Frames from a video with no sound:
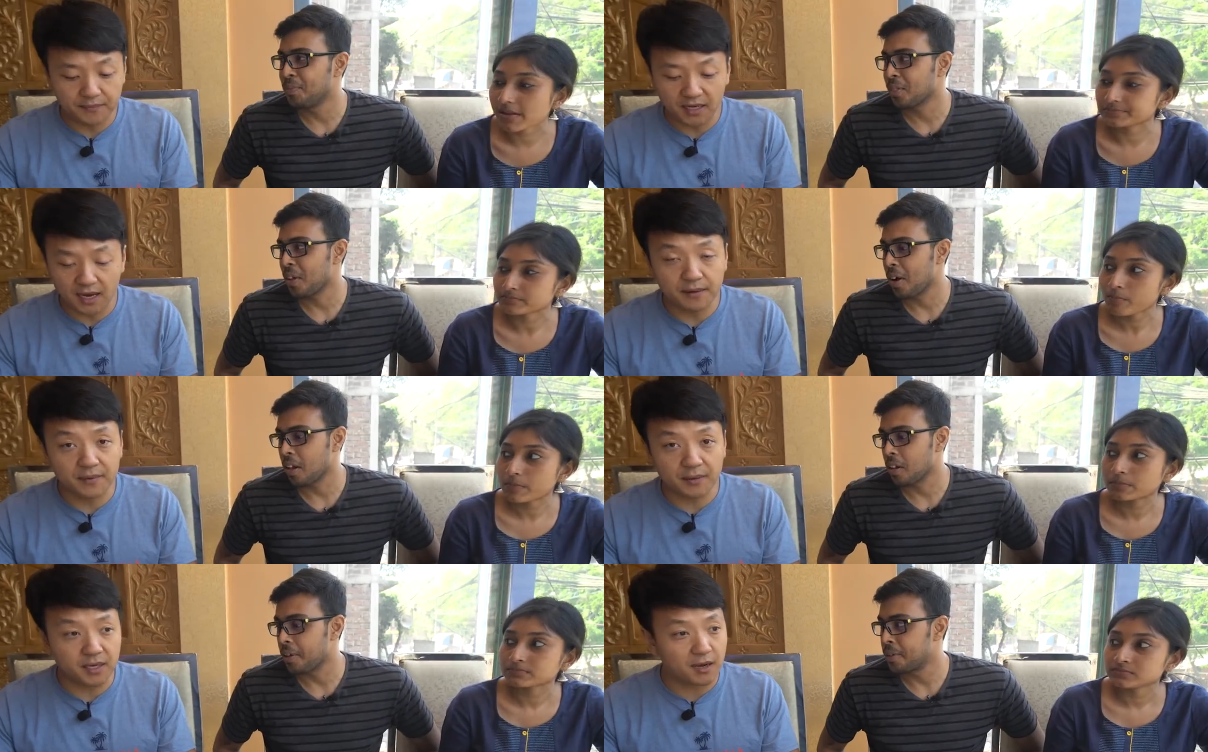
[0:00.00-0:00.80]
Speaker 1: mean, I
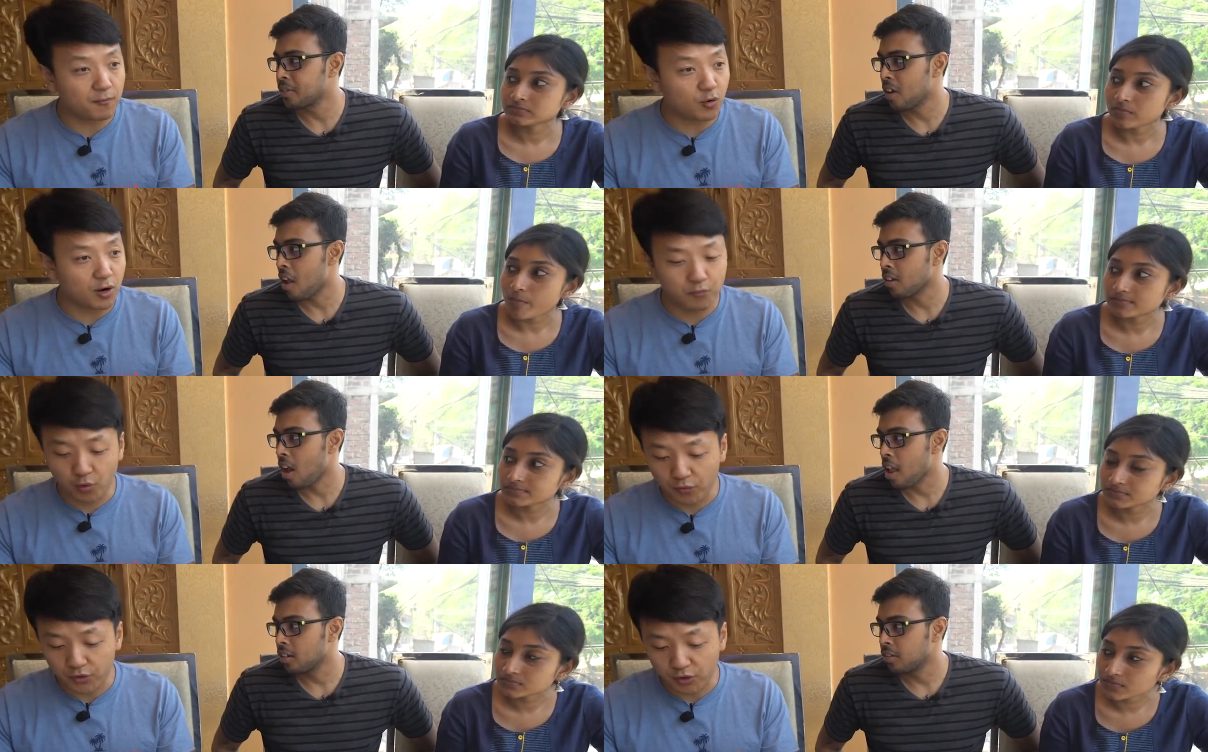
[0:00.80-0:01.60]
might be more on
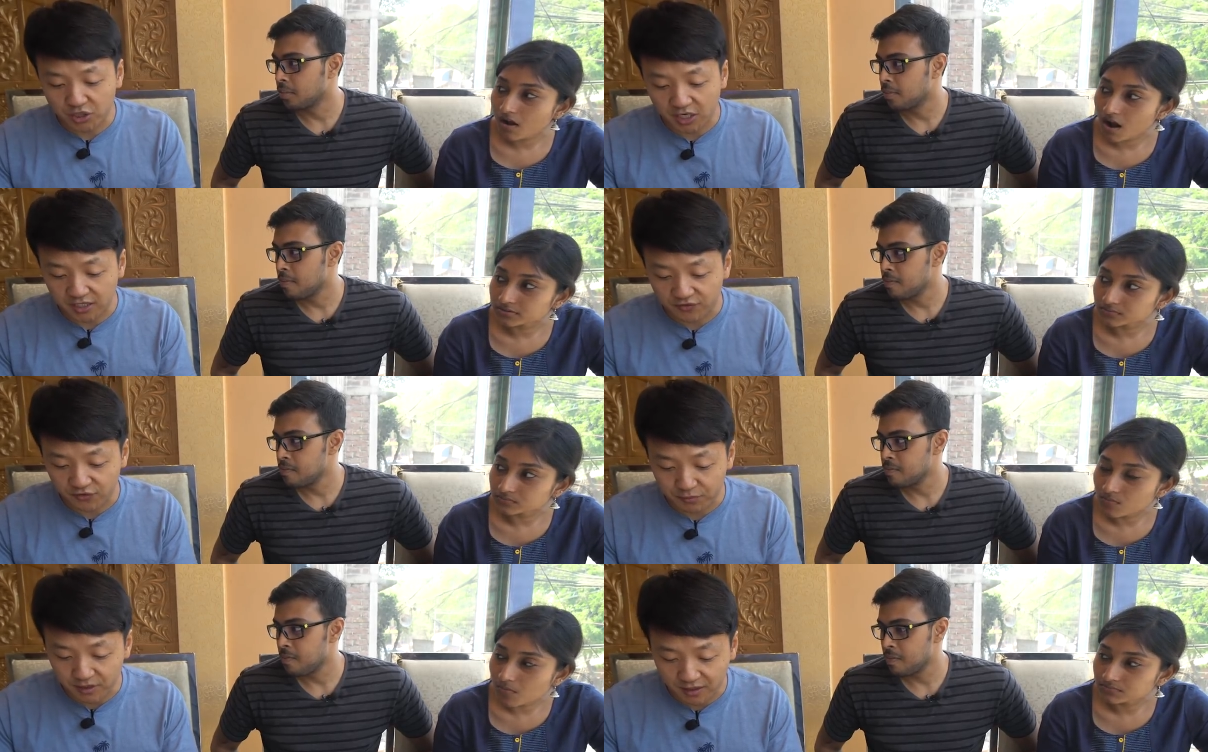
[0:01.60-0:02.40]
board with your Chinese
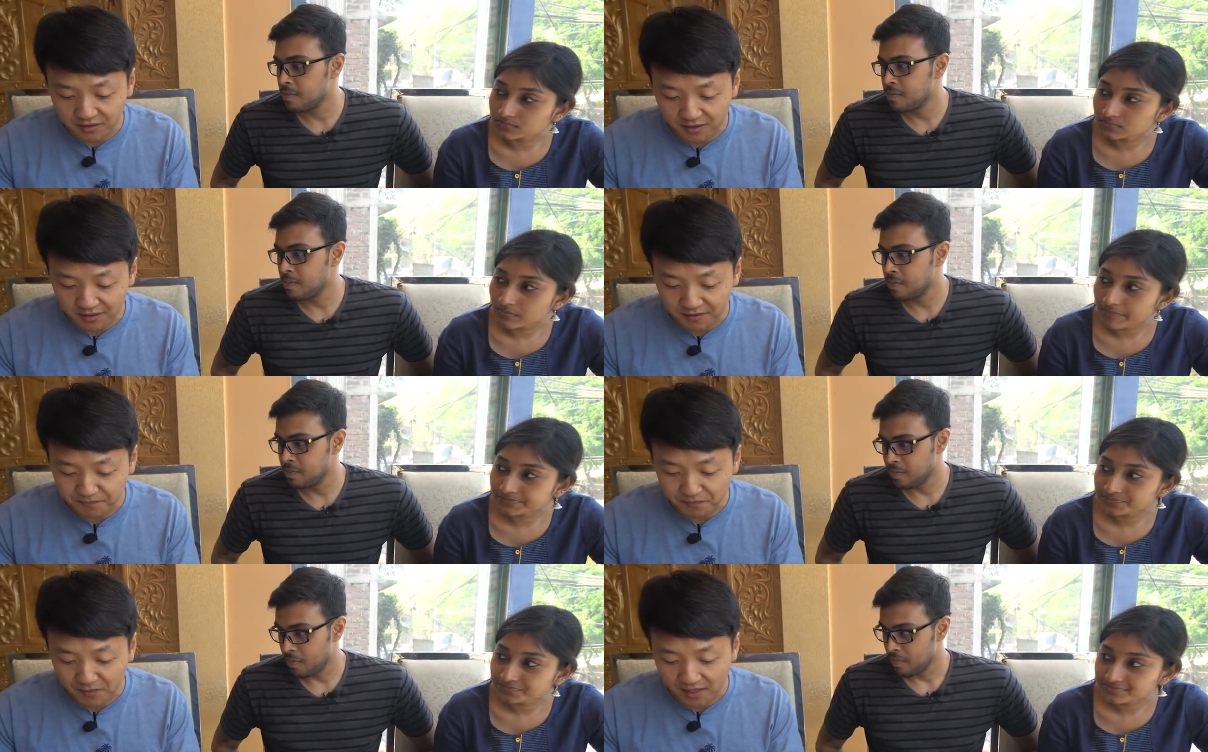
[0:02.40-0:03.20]
food because like,
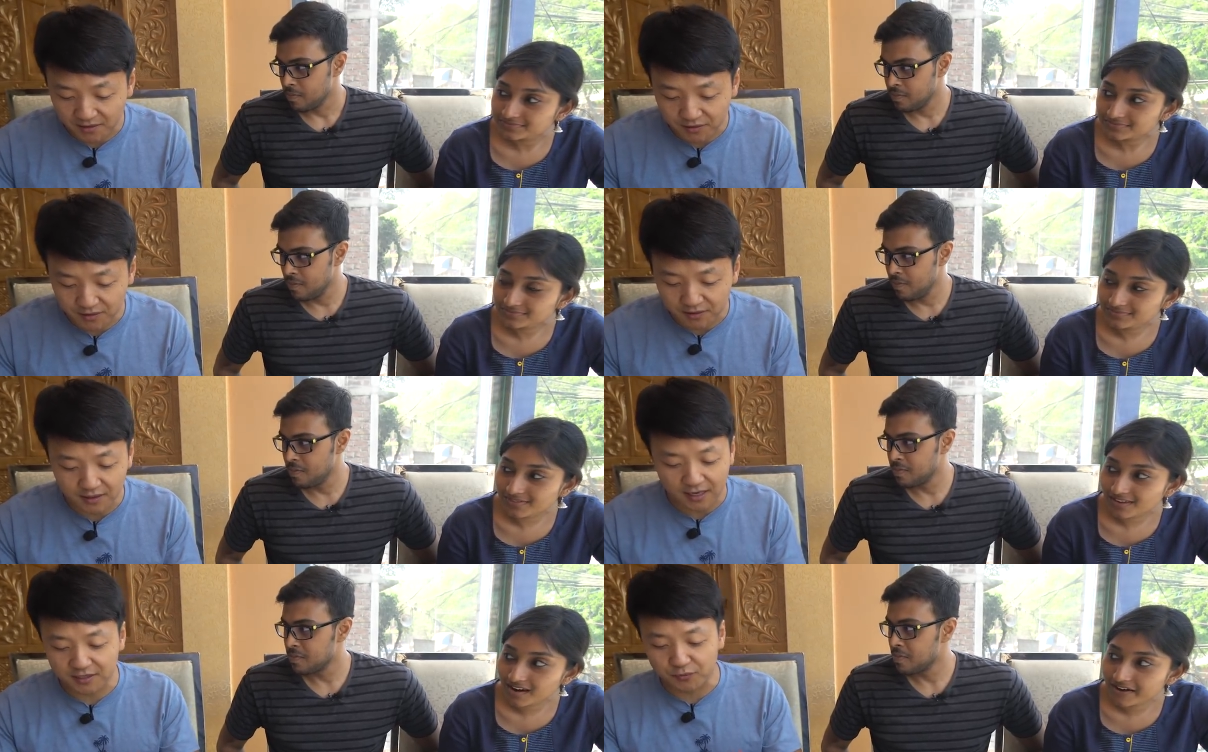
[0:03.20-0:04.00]
man, you, you
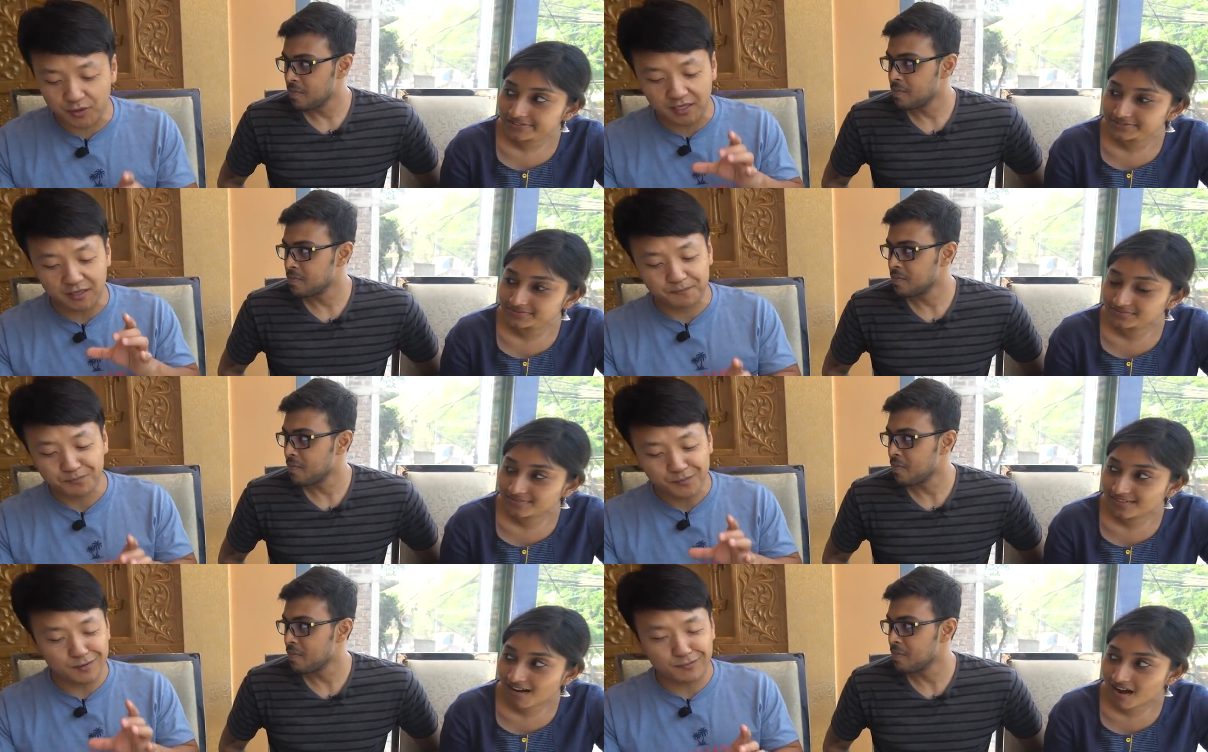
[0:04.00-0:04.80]
guys really
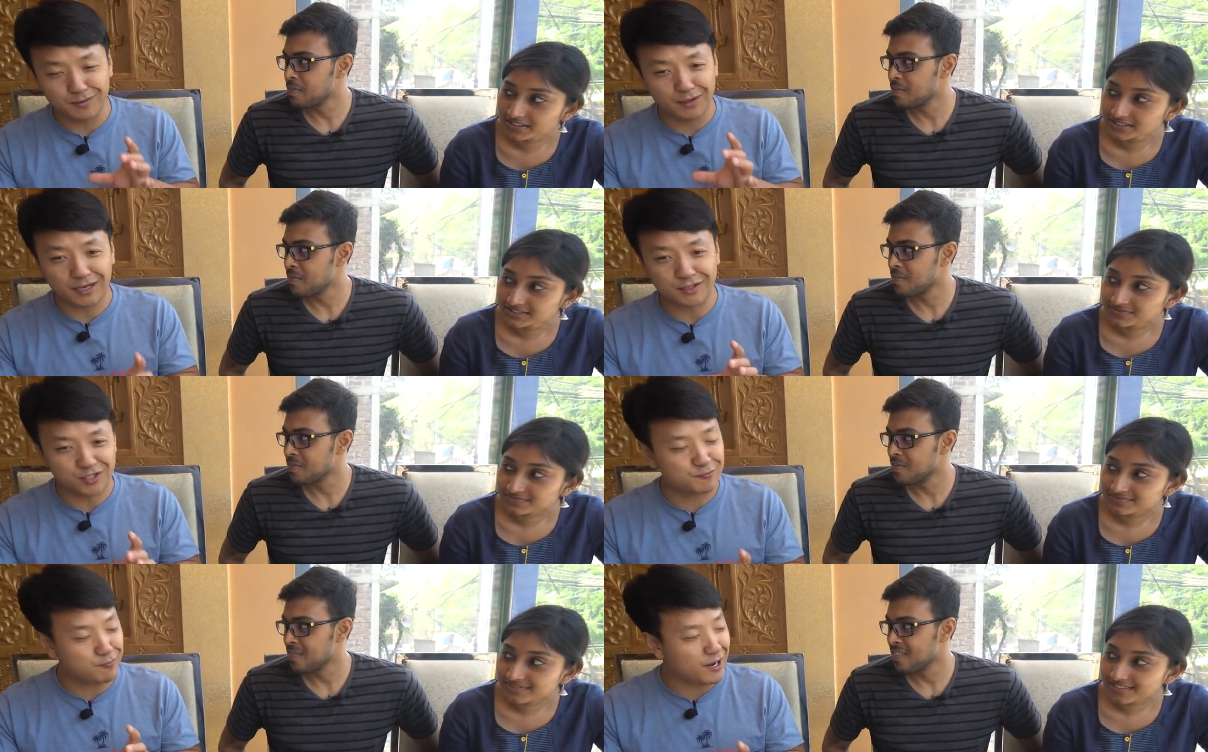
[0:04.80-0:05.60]
laid the
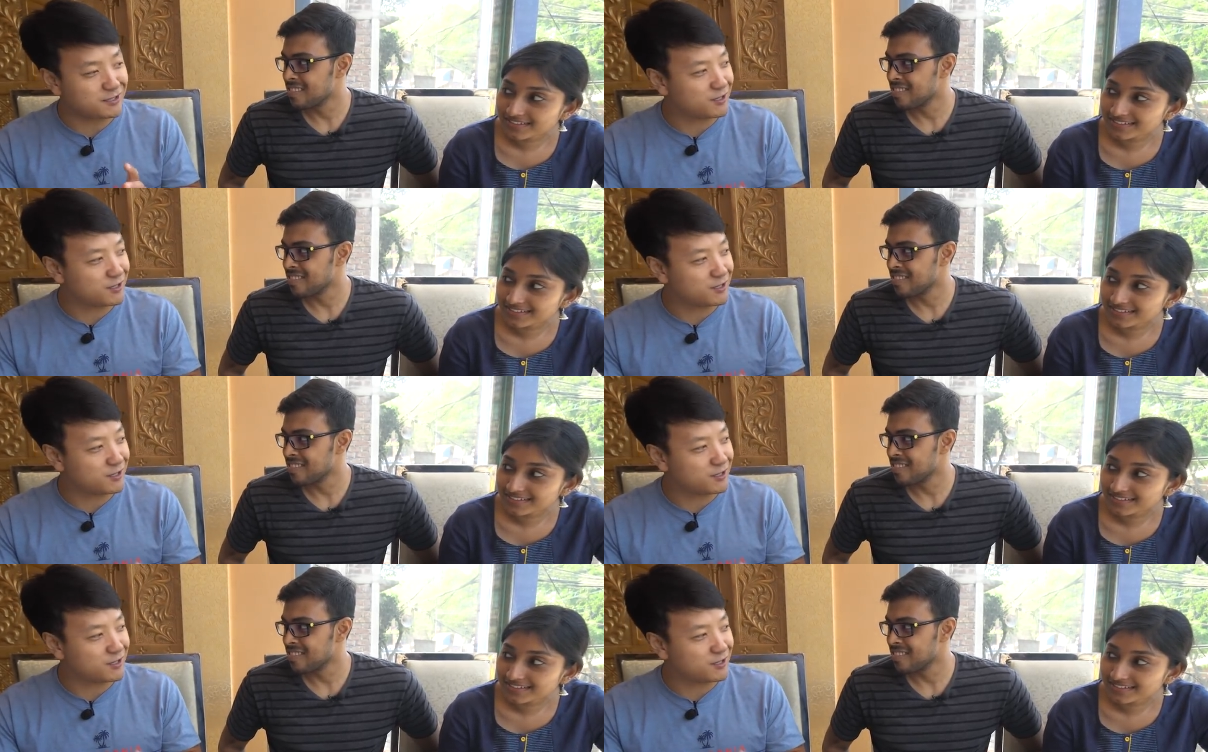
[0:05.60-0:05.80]
spice